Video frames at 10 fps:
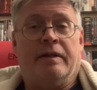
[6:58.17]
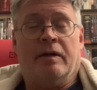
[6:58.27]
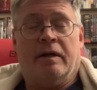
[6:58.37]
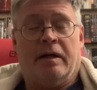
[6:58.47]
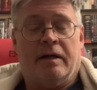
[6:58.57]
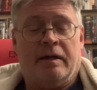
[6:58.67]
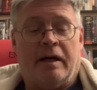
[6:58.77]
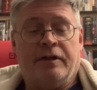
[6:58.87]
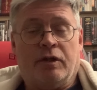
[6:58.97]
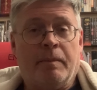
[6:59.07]

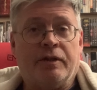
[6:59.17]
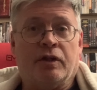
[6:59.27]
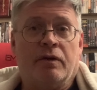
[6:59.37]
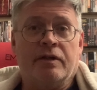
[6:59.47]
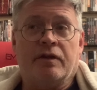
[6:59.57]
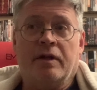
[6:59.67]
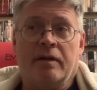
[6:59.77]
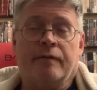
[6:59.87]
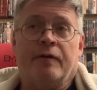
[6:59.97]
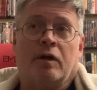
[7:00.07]
I should mention there is
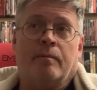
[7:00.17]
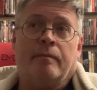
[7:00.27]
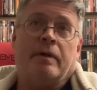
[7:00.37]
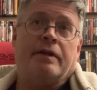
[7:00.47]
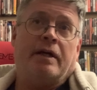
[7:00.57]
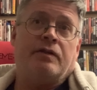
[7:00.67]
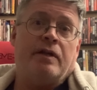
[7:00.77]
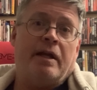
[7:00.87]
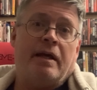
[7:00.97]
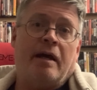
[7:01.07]
another film, a
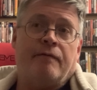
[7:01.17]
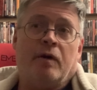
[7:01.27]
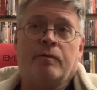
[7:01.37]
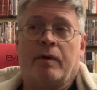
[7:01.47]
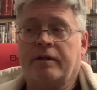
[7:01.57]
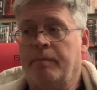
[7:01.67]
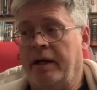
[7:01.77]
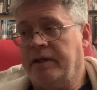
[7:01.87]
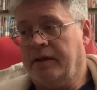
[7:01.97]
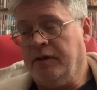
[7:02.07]
1988 film directed
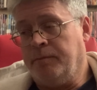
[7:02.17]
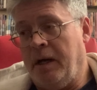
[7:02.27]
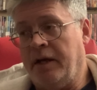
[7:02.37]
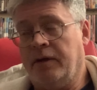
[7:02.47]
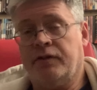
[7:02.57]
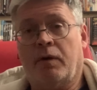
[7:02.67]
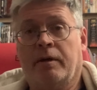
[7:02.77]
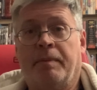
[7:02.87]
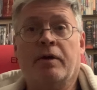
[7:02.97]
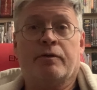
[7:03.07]
by Nicholas Meyer, starring Pierce